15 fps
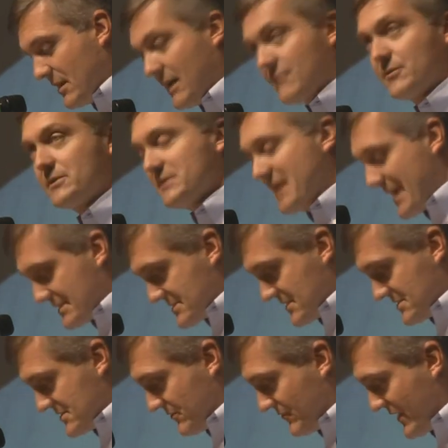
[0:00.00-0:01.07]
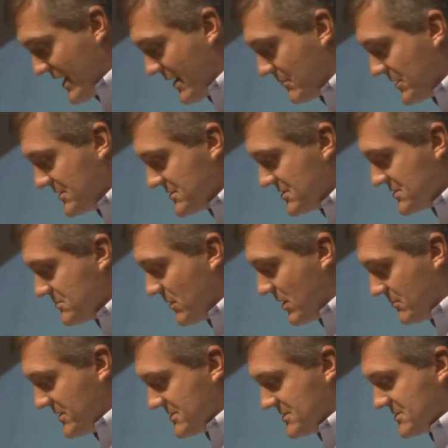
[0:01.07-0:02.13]
offering tax cuts to families and
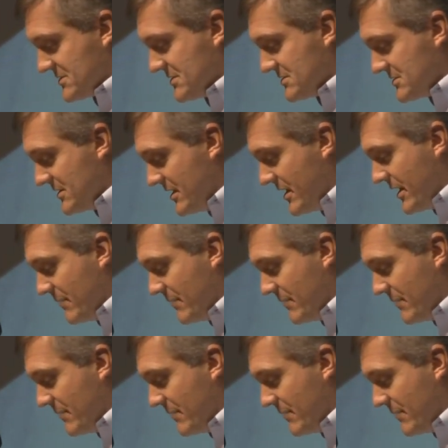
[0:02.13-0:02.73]
small businesses,